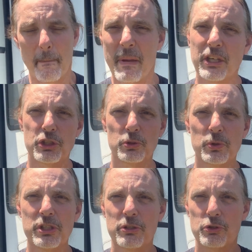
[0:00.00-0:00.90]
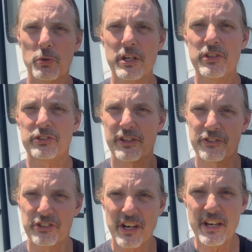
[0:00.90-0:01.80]
Make sure you join us on
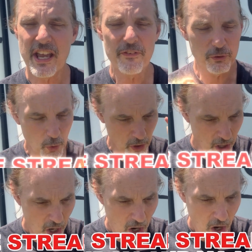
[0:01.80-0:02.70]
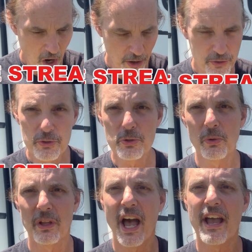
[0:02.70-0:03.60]
Sunday for our new
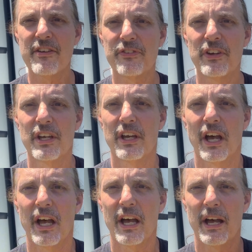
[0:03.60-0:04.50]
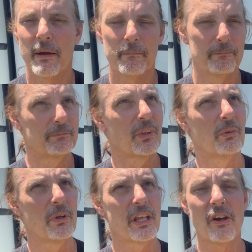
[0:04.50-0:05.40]
live, um,
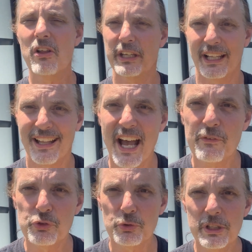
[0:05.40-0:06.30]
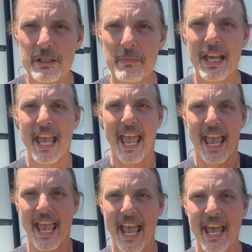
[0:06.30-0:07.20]
what are they calling it? Live stream.
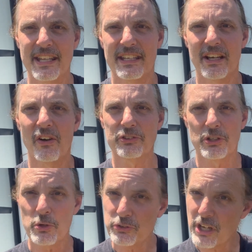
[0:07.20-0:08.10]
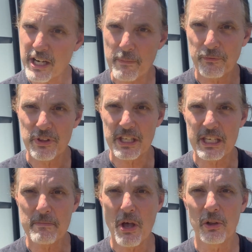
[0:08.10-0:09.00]
And also sign up for the
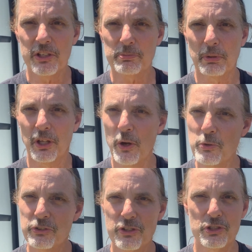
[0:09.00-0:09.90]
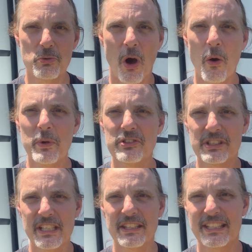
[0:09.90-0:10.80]
email list below so that you always
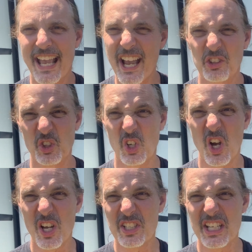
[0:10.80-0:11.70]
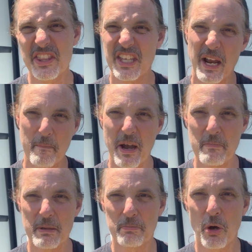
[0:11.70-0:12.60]
get the extra content that I
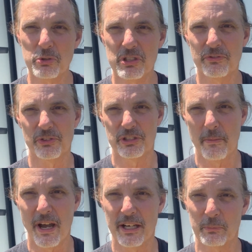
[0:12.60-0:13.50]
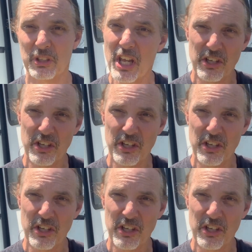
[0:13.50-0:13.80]
might be posting for some items.